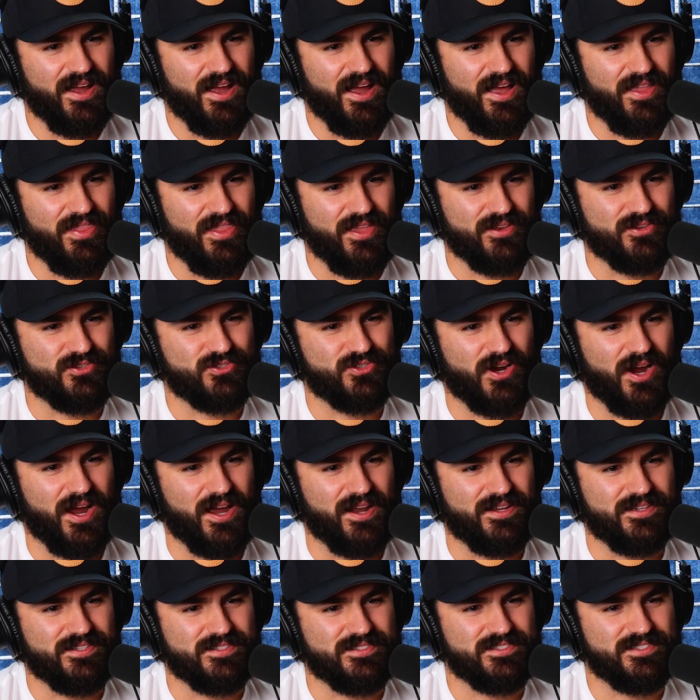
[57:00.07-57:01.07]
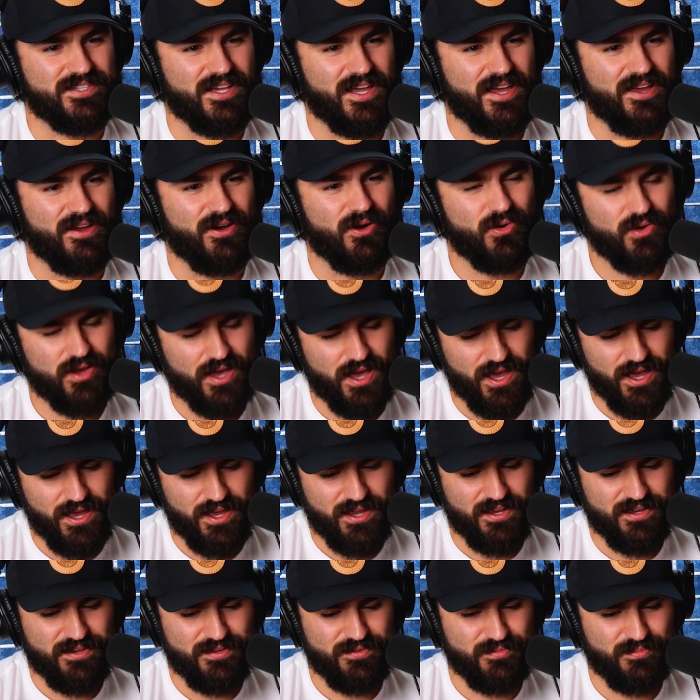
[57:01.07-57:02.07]
and then trying to say,
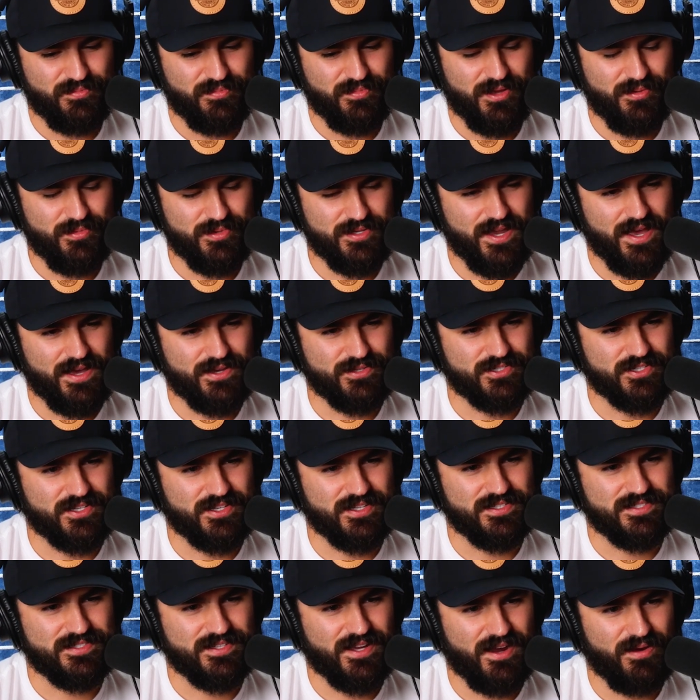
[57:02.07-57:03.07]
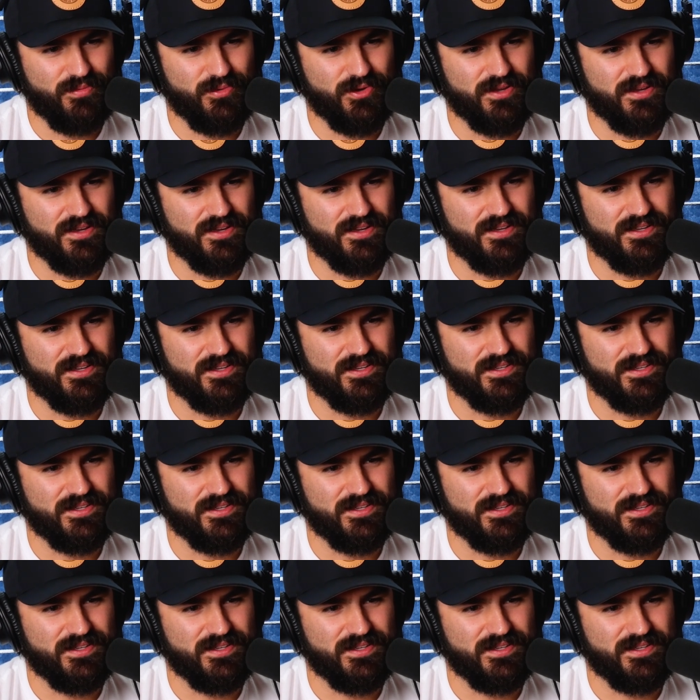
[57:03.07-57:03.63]
okay, maybe now's a good time to